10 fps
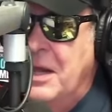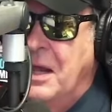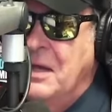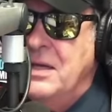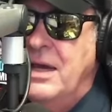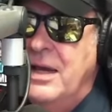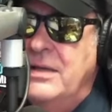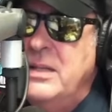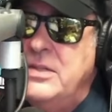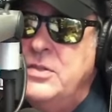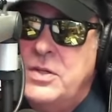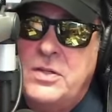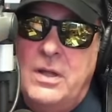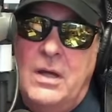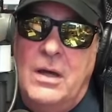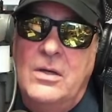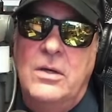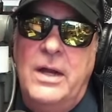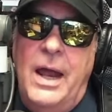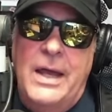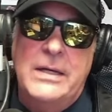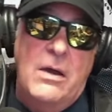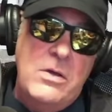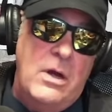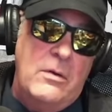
Really? And he's just a good hang. Now, you got to